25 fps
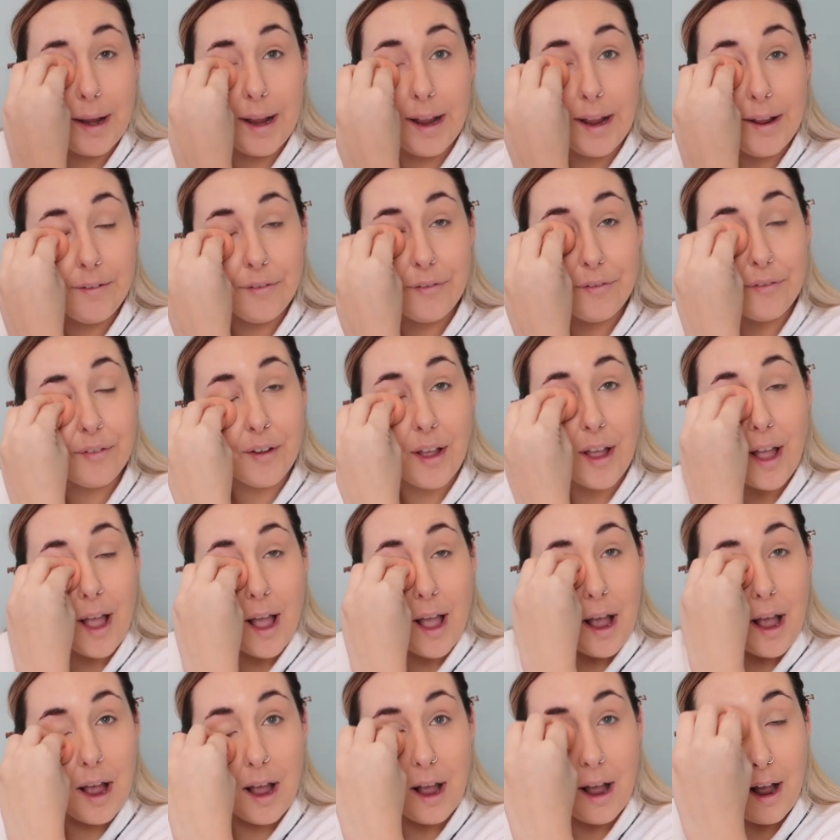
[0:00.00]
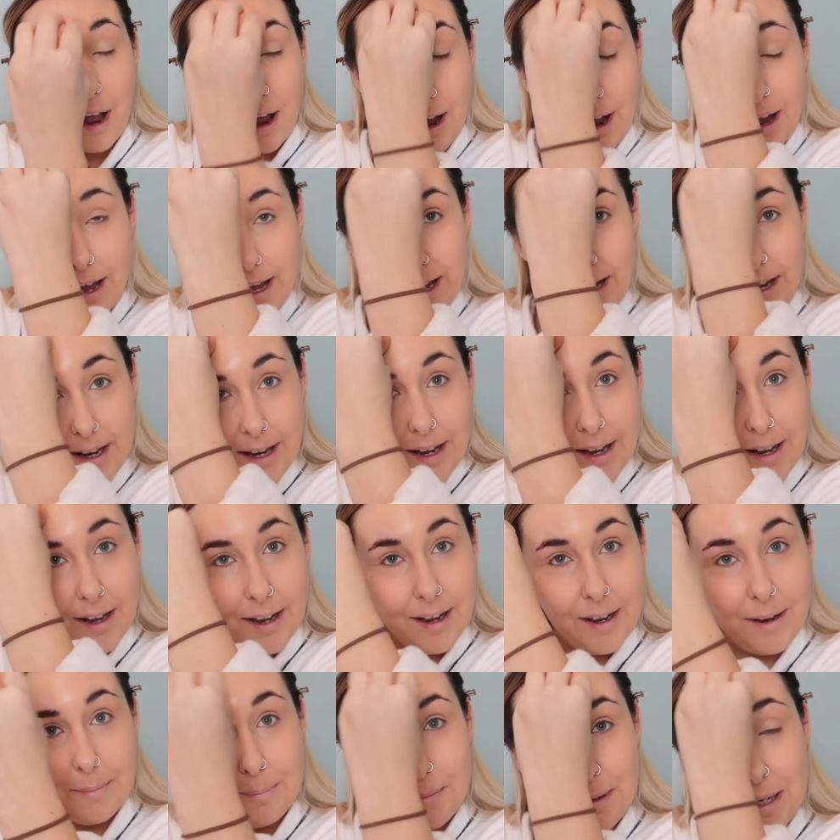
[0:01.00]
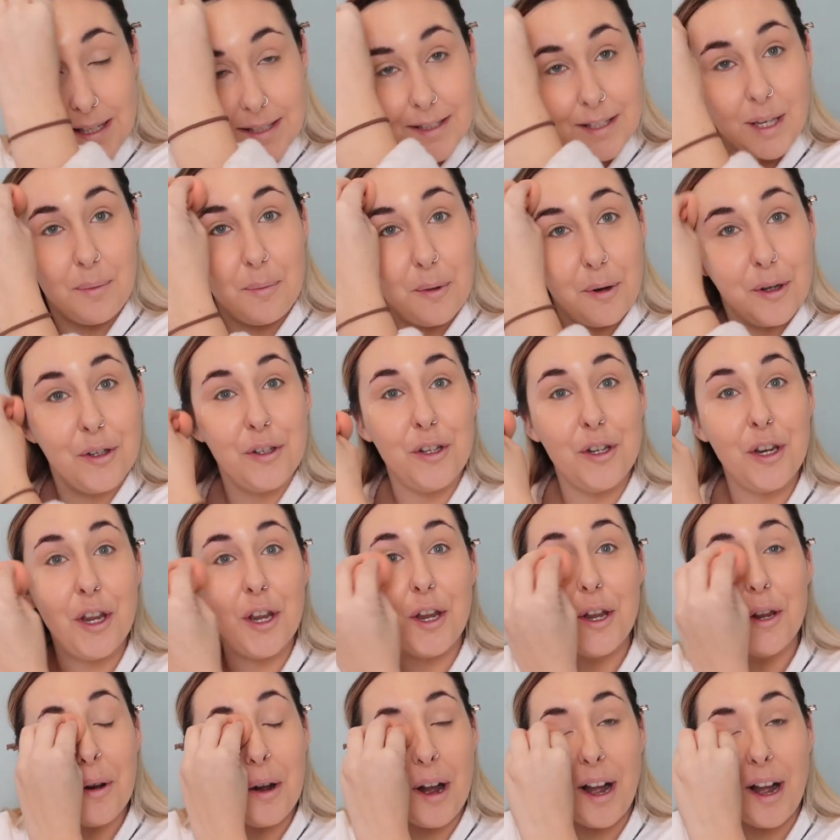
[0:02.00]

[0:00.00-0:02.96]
If I meet someone new,